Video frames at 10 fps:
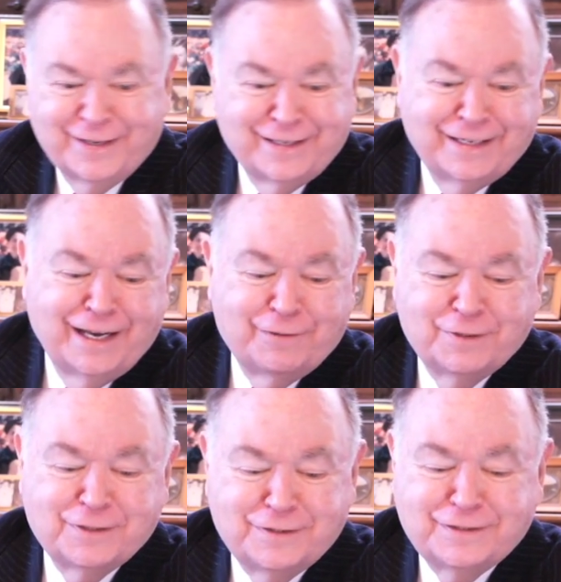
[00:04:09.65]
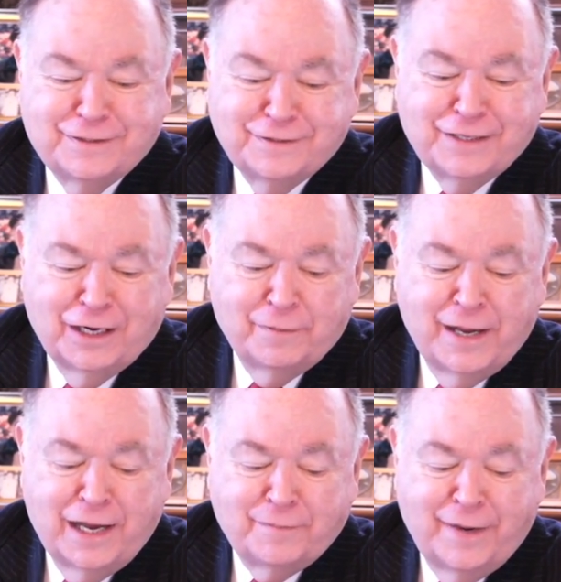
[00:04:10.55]
And I would tell
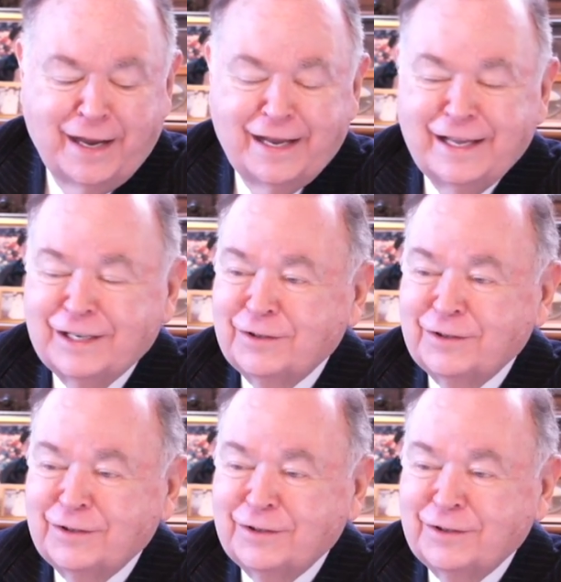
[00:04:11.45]
about my